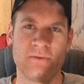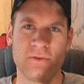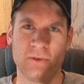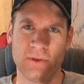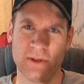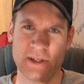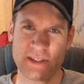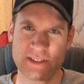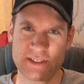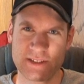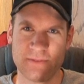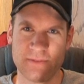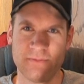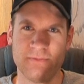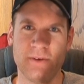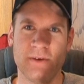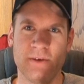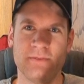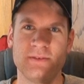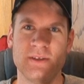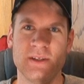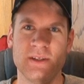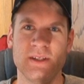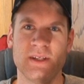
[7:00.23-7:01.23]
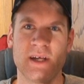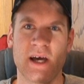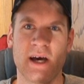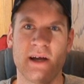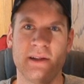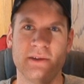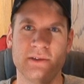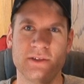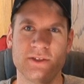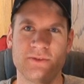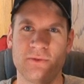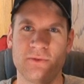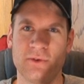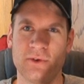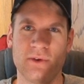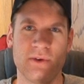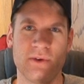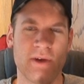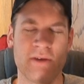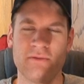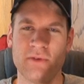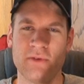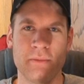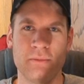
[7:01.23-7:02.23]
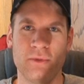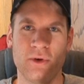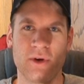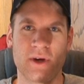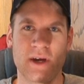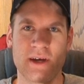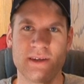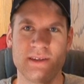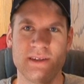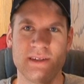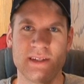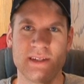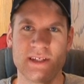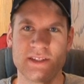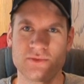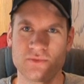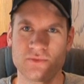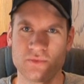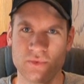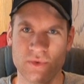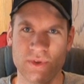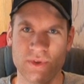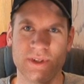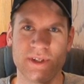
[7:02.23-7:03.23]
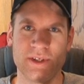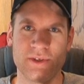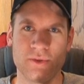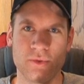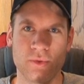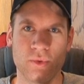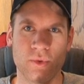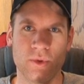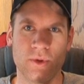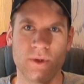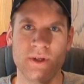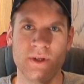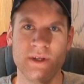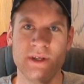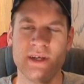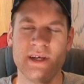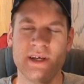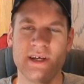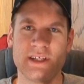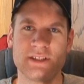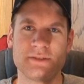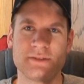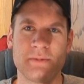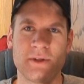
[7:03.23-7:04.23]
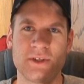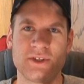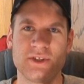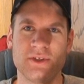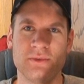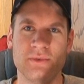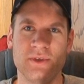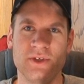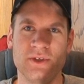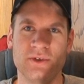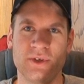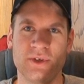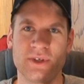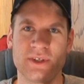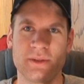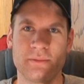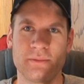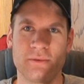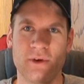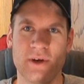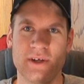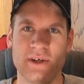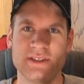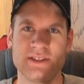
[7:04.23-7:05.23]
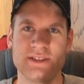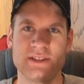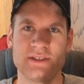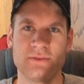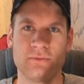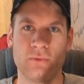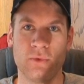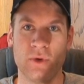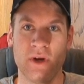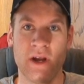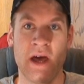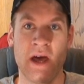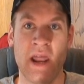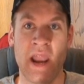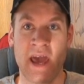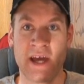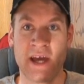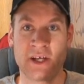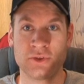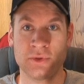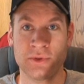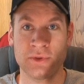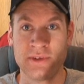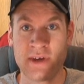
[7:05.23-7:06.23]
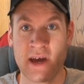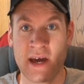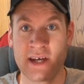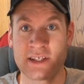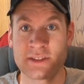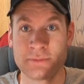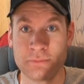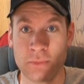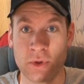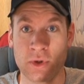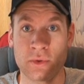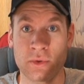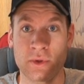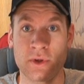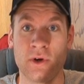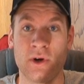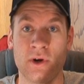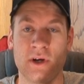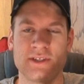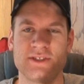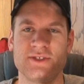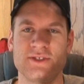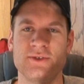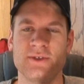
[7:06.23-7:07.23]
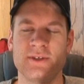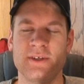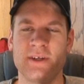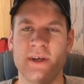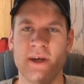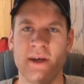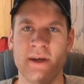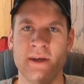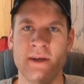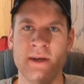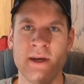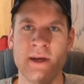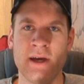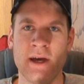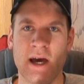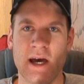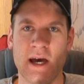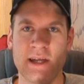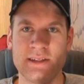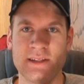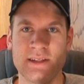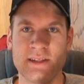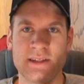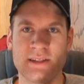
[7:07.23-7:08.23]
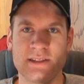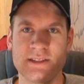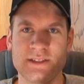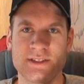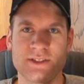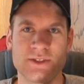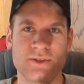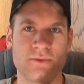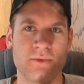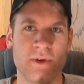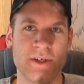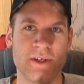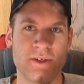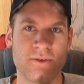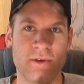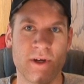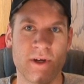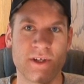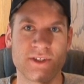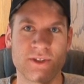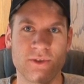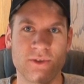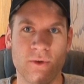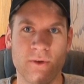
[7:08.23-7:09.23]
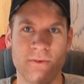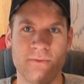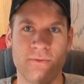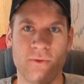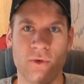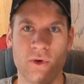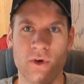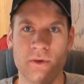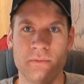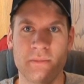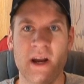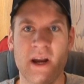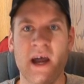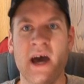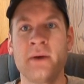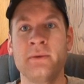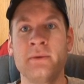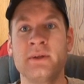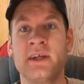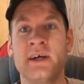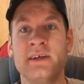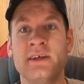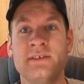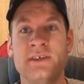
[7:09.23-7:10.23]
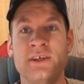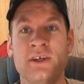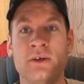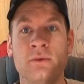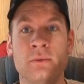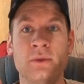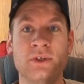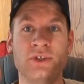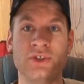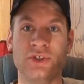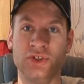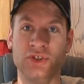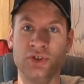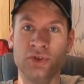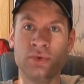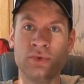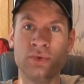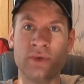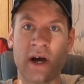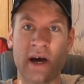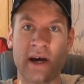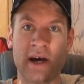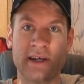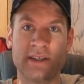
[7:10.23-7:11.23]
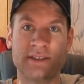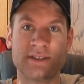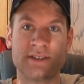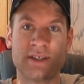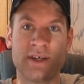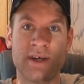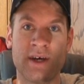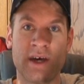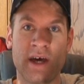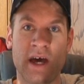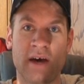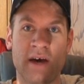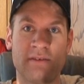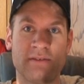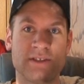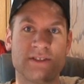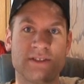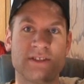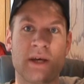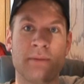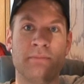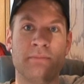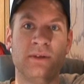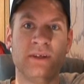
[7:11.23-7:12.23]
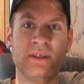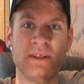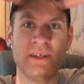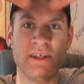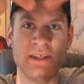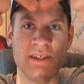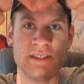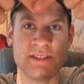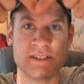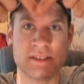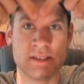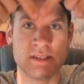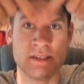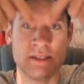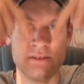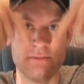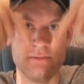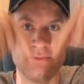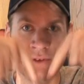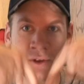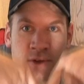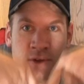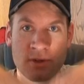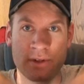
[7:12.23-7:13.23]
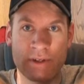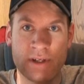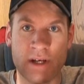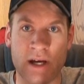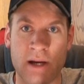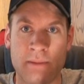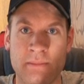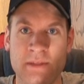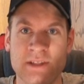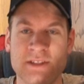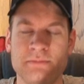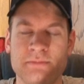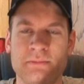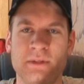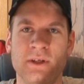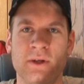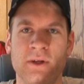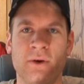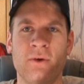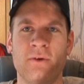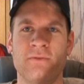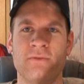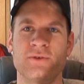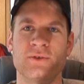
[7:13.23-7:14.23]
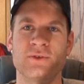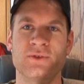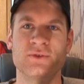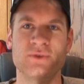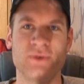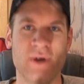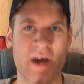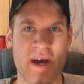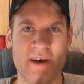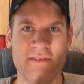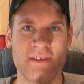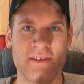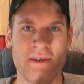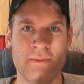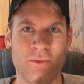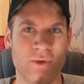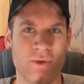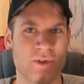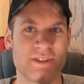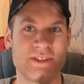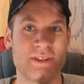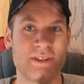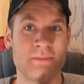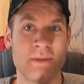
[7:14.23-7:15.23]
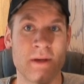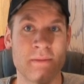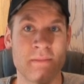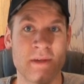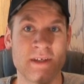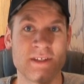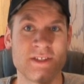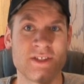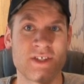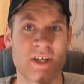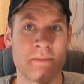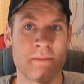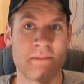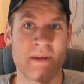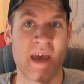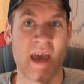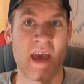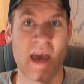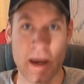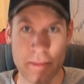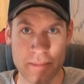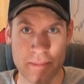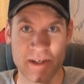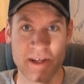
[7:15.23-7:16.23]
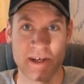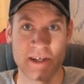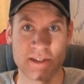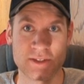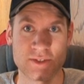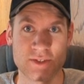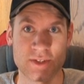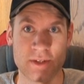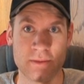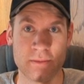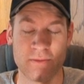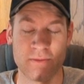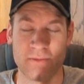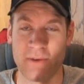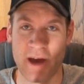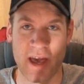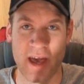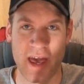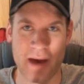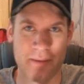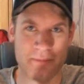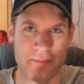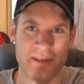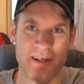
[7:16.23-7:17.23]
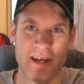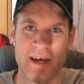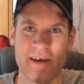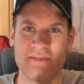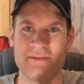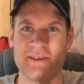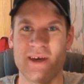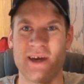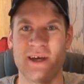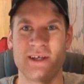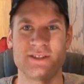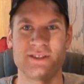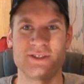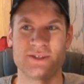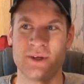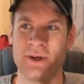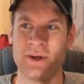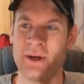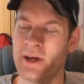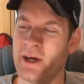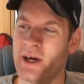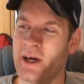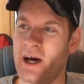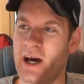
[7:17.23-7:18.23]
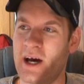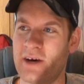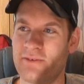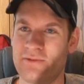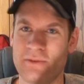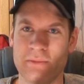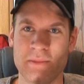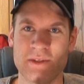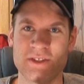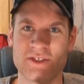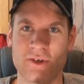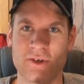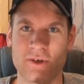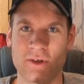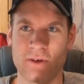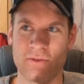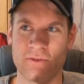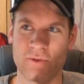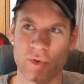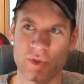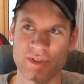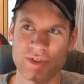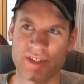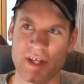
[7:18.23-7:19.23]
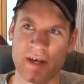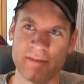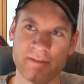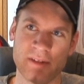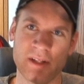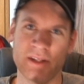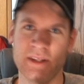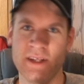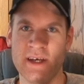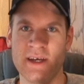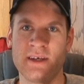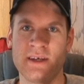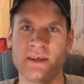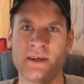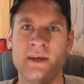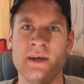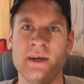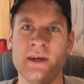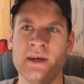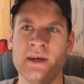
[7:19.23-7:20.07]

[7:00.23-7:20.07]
for less than $15 for every book, I think that's really cool, especially when you look at the prices of what an actual textbook would cost you today. I think that this is the right direction going forward. But I would like to hear what you guys have to say. Please leave your comments below if you do have them, or send me a message. I'd be happy to answer them if I happen to have the answer from this article. Of course, I'll have the link